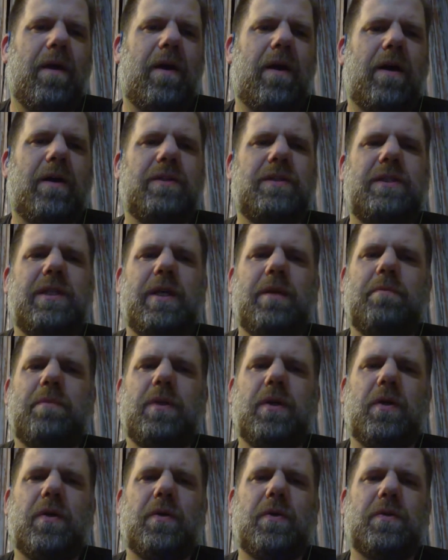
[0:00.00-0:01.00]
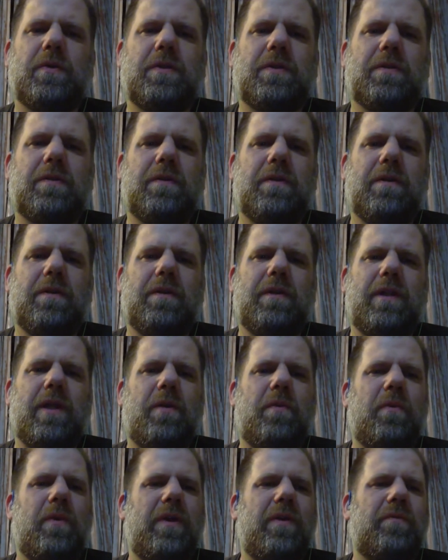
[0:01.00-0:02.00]
On tiptoes, they
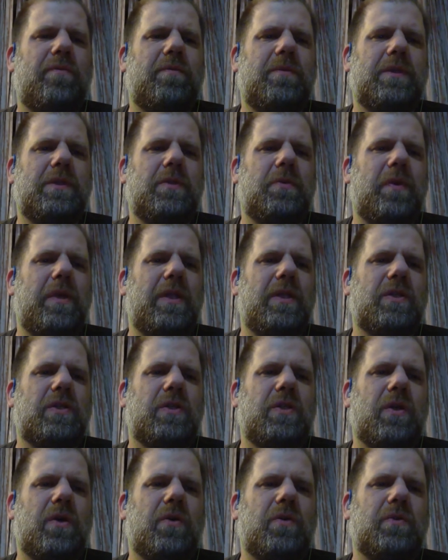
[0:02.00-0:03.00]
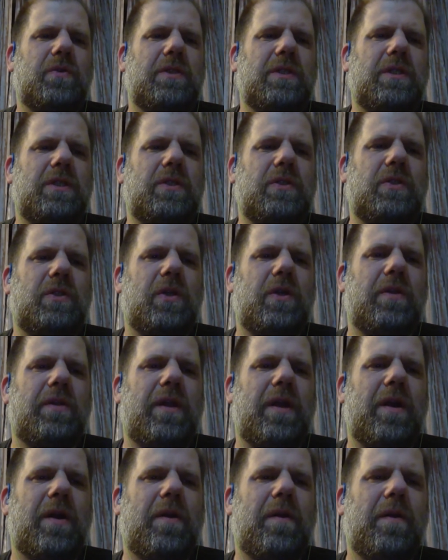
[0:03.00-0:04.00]
weaved between the stones that stood
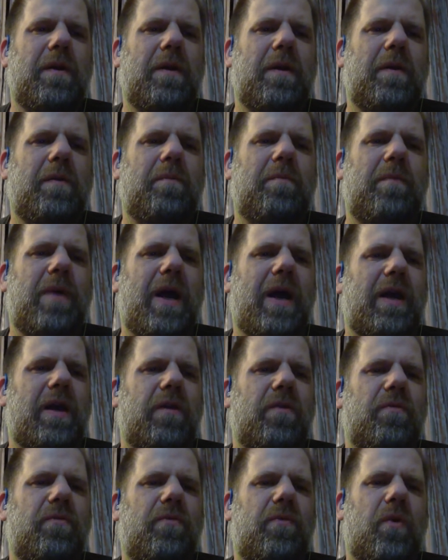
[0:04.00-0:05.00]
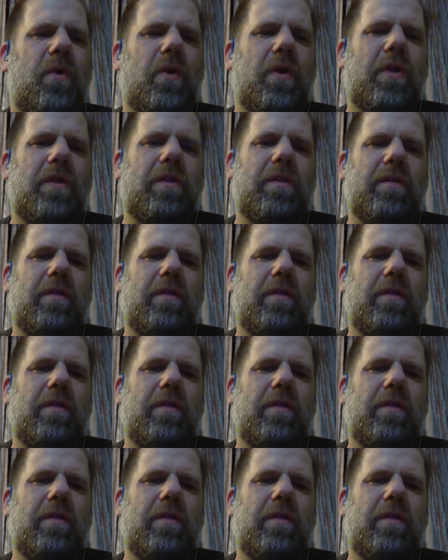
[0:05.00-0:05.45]
there, back and forth,